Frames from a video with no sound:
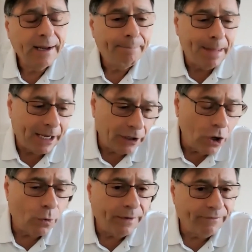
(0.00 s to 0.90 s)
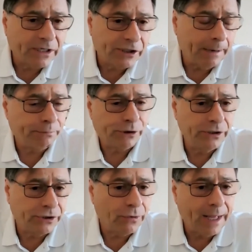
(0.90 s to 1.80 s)
make a note of exception
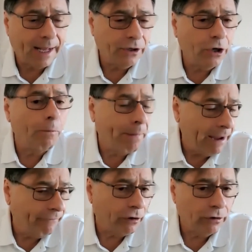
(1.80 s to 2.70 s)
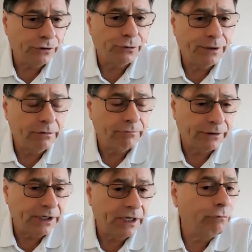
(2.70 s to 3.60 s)
so that you don't pay for goods you didn't
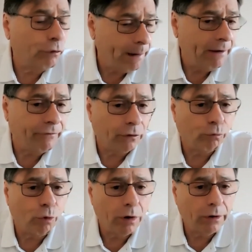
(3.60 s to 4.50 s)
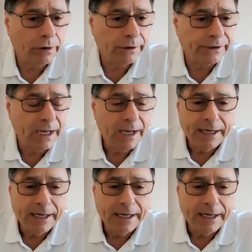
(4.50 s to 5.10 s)
receive or pay for the wrong goods.